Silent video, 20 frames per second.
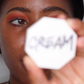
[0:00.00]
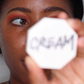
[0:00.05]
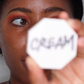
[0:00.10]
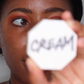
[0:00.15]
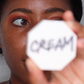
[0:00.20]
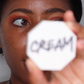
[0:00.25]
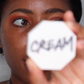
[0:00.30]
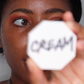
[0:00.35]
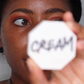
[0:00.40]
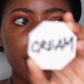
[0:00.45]

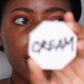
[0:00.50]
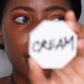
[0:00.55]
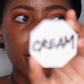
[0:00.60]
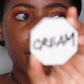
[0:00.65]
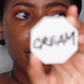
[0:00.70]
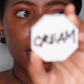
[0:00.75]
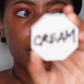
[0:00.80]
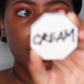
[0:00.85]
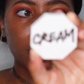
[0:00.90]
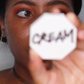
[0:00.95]

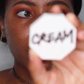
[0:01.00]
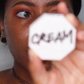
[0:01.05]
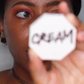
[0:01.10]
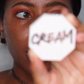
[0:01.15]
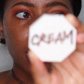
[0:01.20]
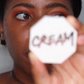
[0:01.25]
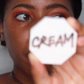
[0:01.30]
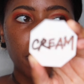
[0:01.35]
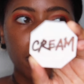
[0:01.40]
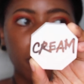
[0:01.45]
this
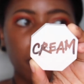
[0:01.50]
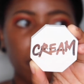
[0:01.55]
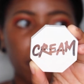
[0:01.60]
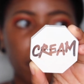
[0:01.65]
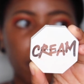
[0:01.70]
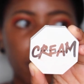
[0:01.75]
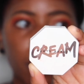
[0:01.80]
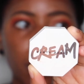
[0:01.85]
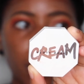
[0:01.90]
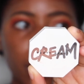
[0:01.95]
cream
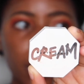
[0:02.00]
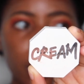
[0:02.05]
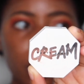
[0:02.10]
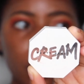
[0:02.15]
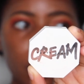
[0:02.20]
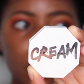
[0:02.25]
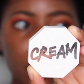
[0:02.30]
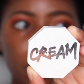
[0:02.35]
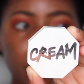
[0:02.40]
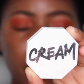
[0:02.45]

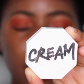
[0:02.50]
blush